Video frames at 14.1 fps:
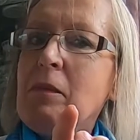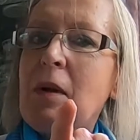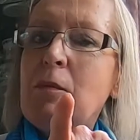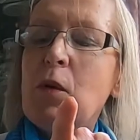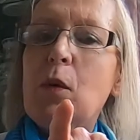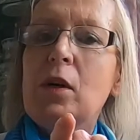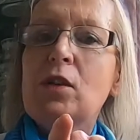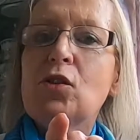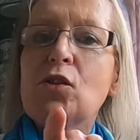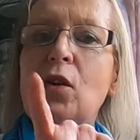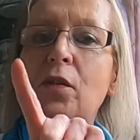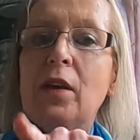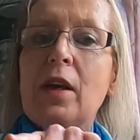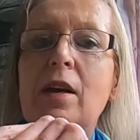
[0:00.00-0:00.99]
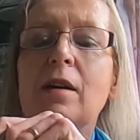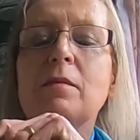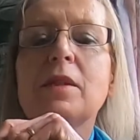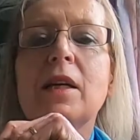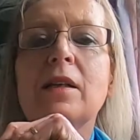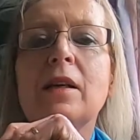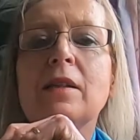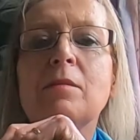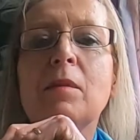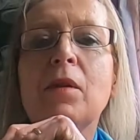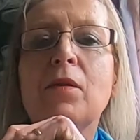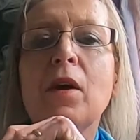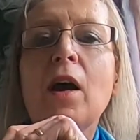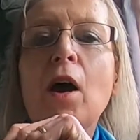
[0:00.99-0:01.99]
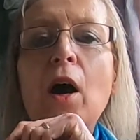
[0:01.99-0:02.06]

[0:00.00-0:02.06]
I'm not quite sure. I it comes out next month.